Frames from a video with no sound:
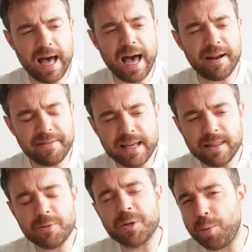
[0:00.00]
And I think
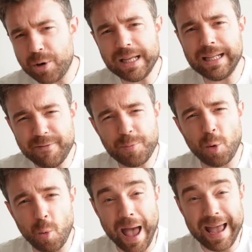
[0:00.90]
there was a point at
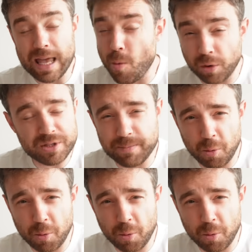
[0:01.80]
Liverpool where he wanted